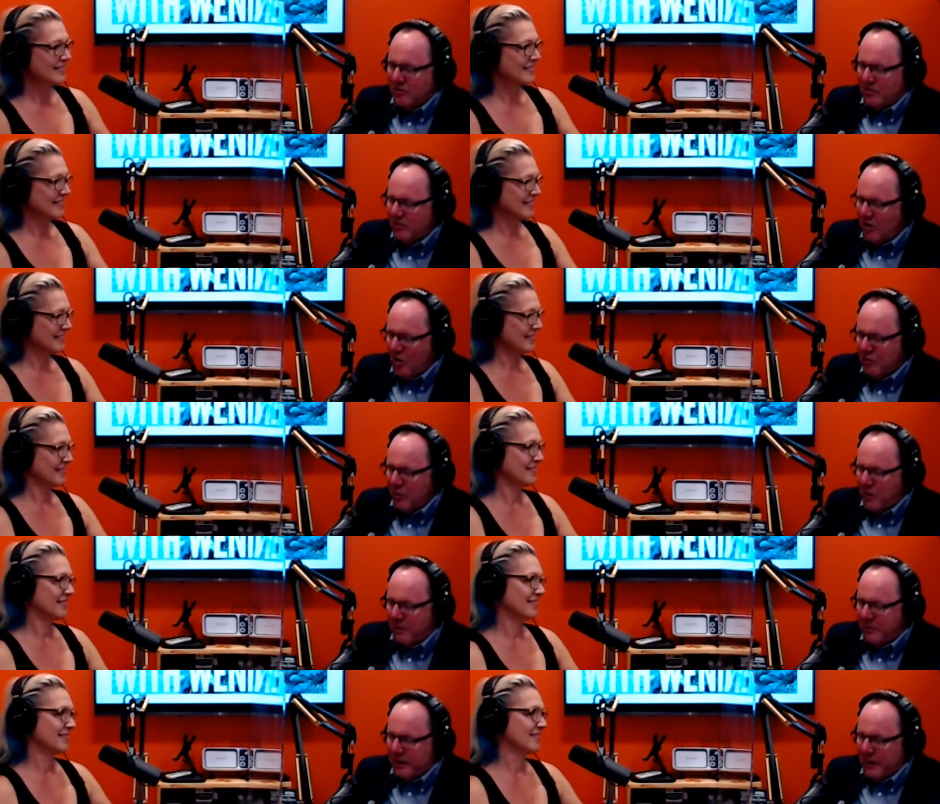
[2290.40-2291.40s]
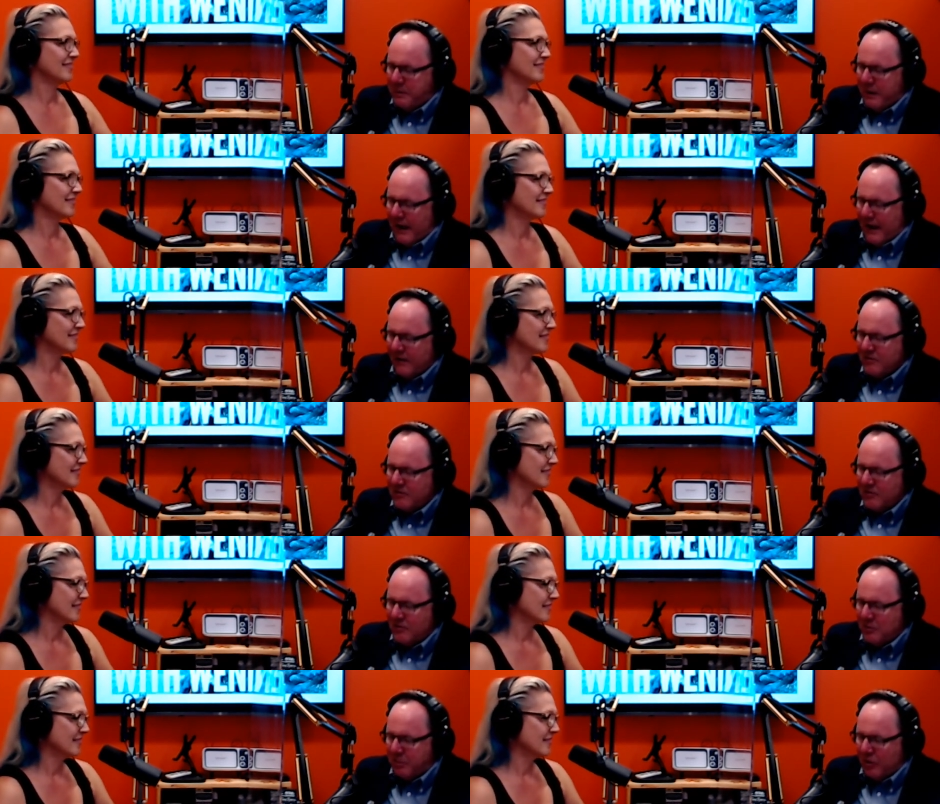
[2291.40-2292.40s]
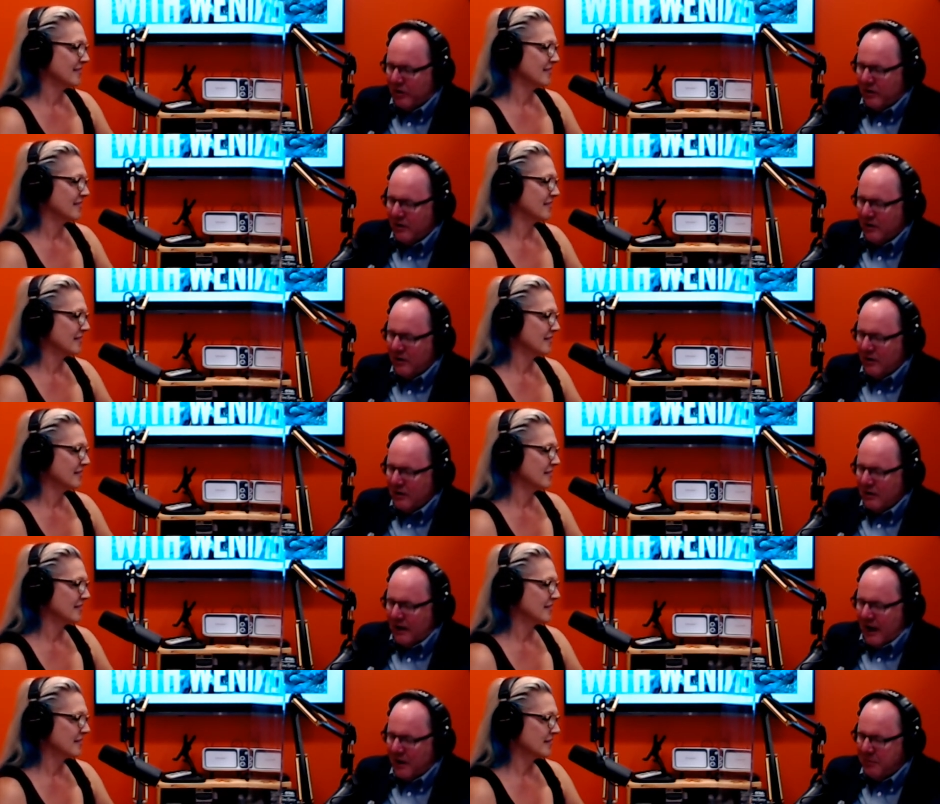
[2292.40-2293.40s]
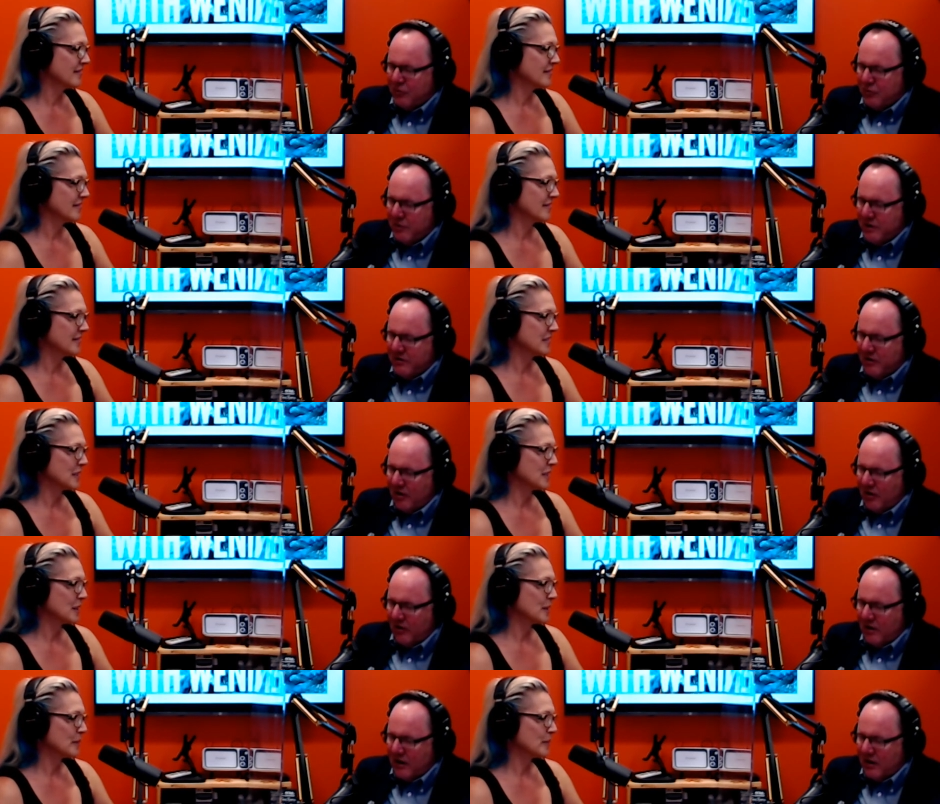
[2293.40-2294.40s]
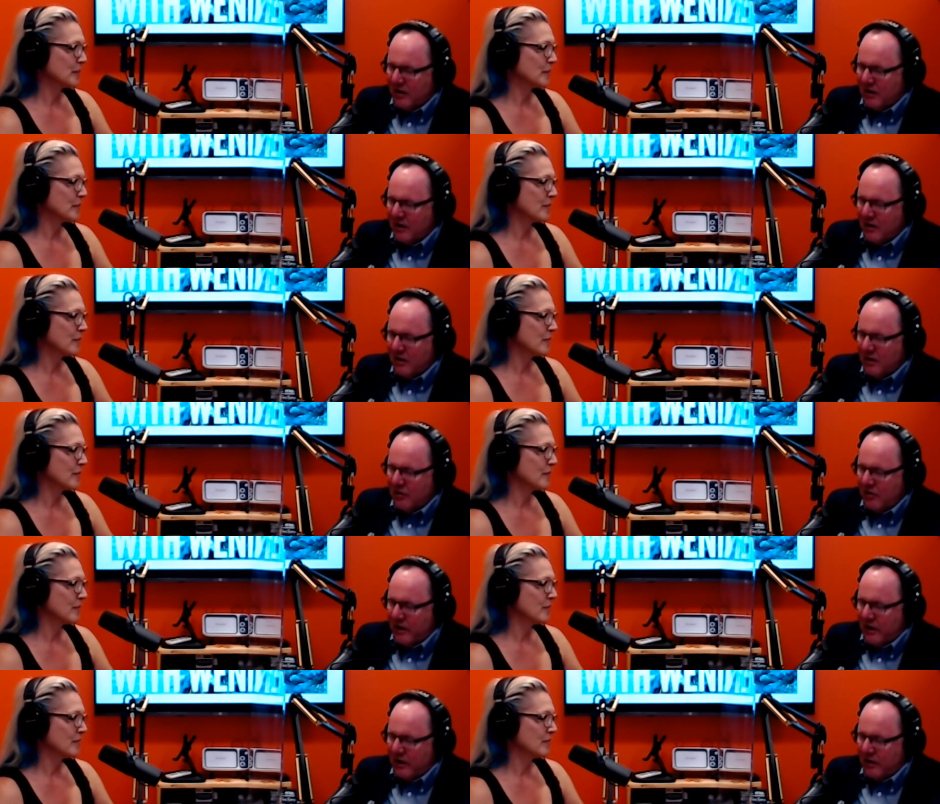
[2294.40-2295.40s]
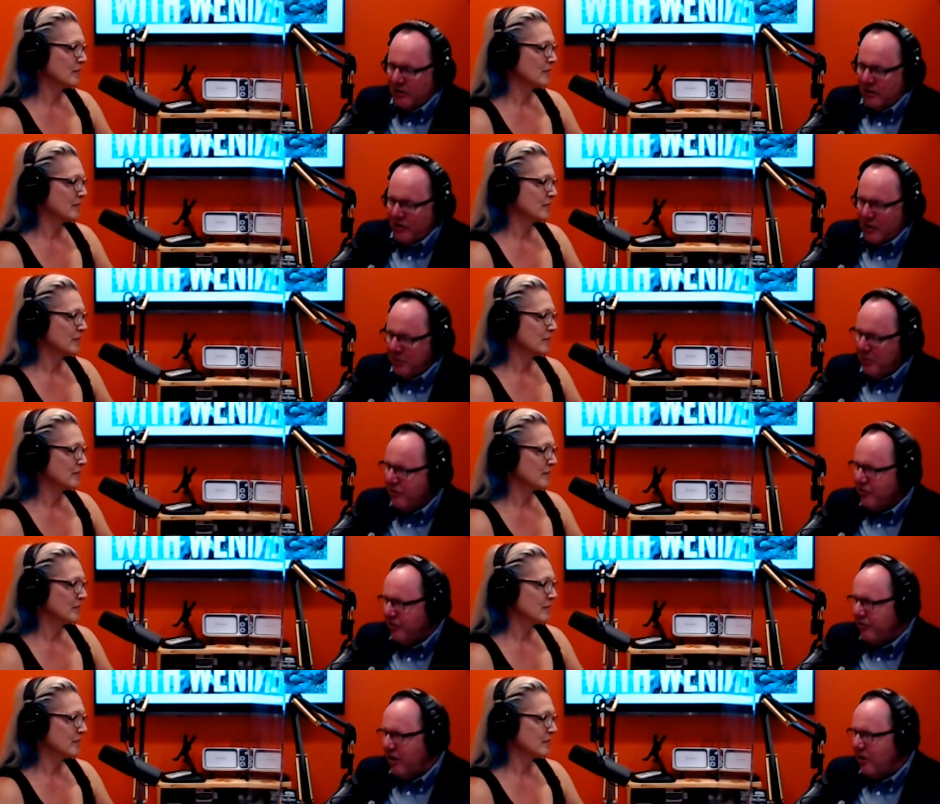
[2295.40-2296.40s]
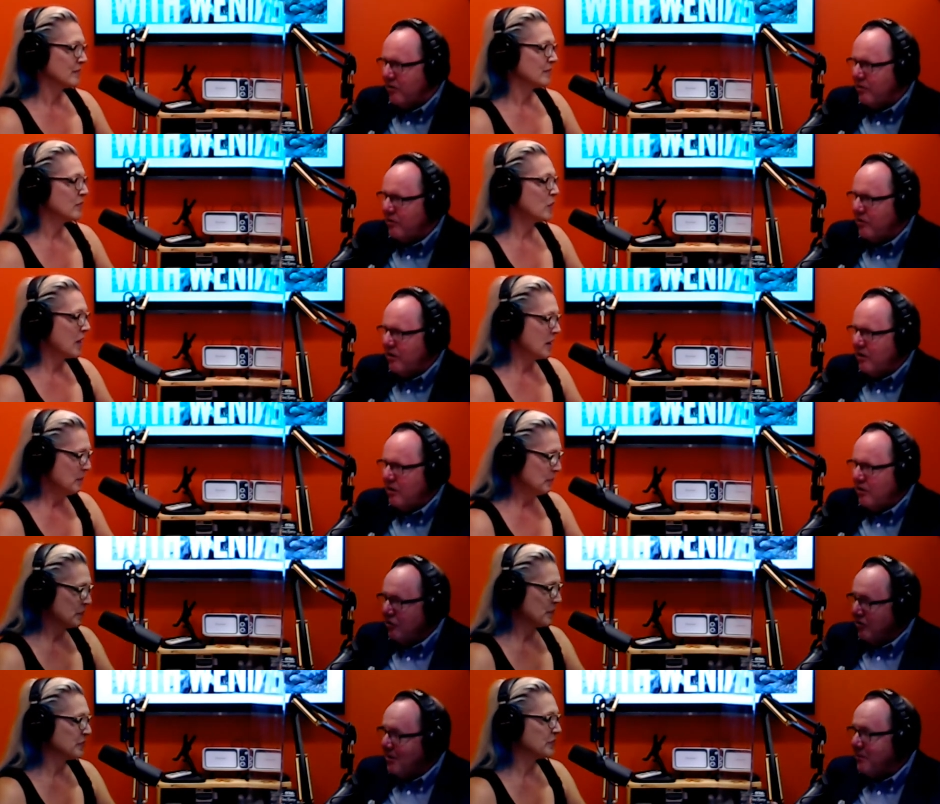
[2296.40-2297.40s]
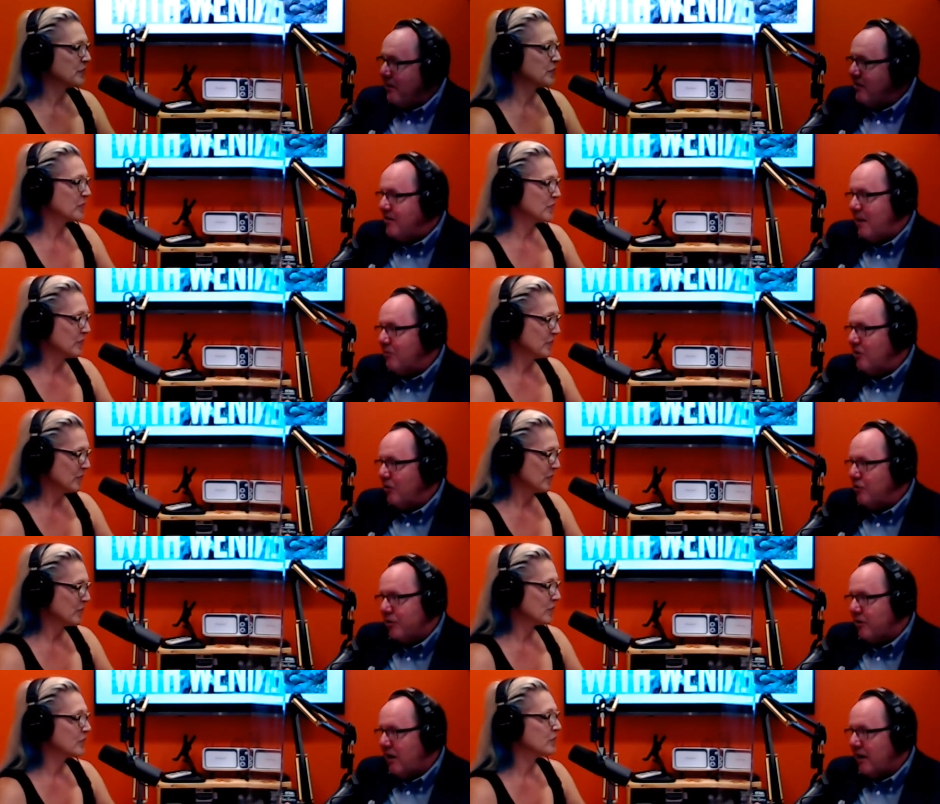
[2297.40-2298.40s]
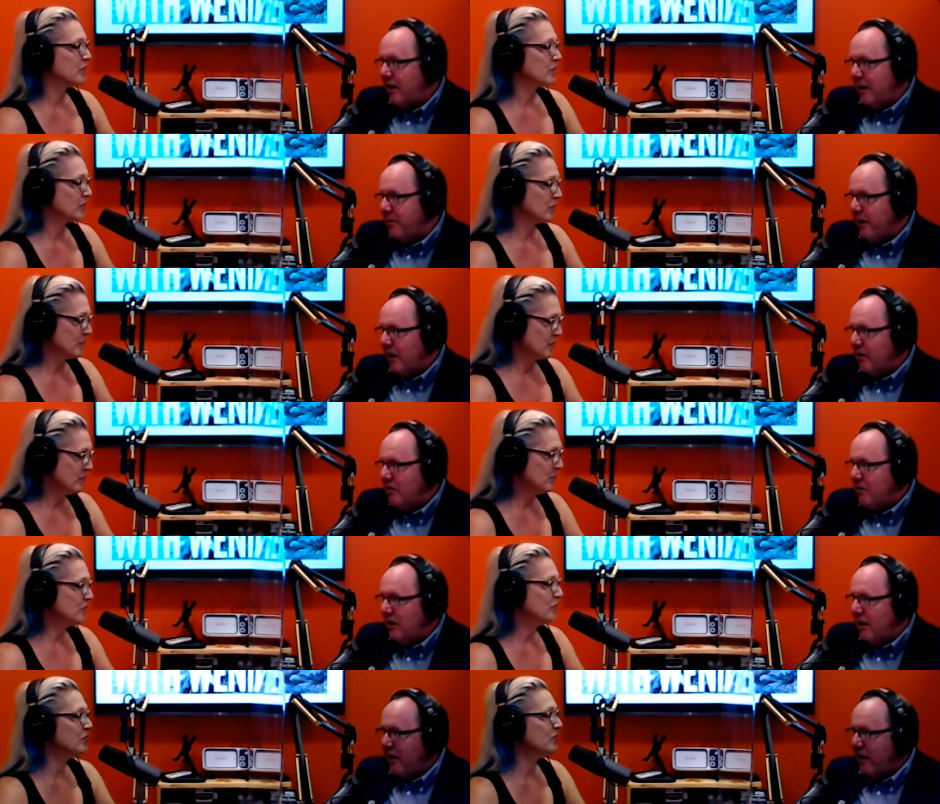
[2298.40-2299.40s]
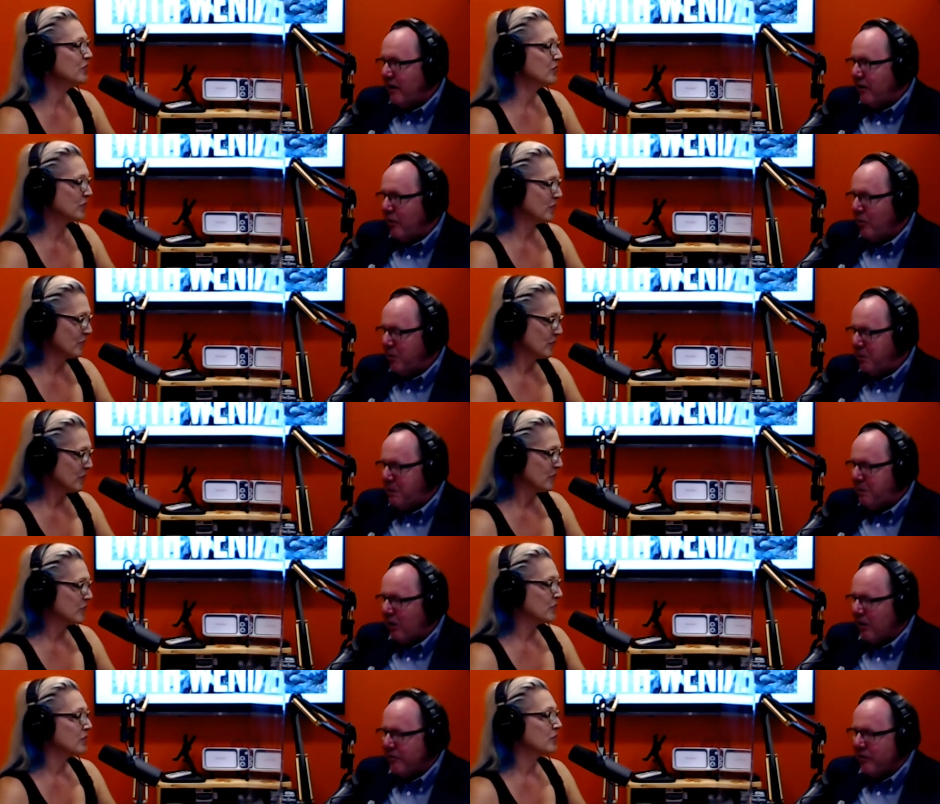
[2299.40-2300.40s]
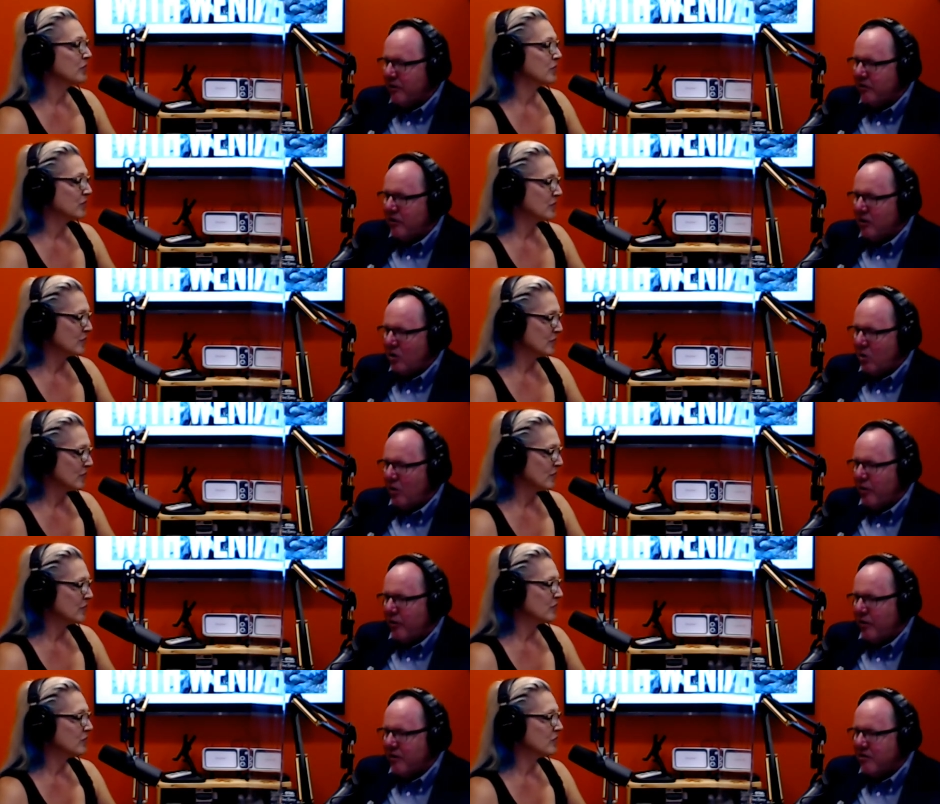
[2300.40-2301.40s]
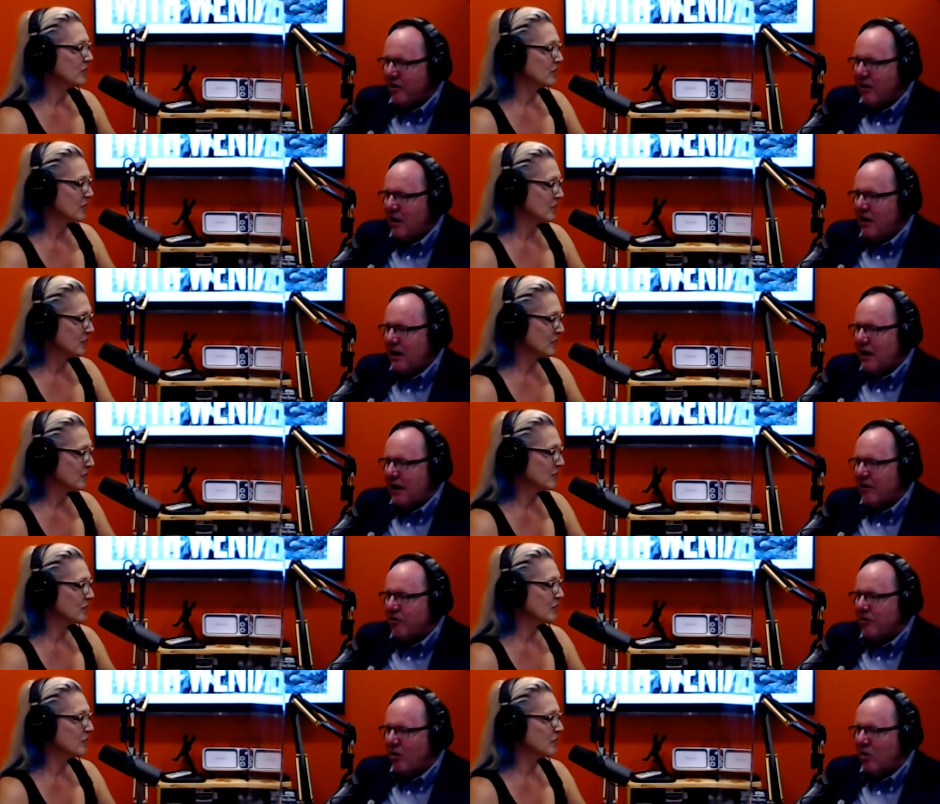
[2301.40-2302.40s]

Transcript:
Speaker 1: overwhelmingly passed to put cannabis retail in in commercial zones. Okay. So some of these same zones we're talking about uh, mm-hmm. uh, that would be part of the, the corridors, and so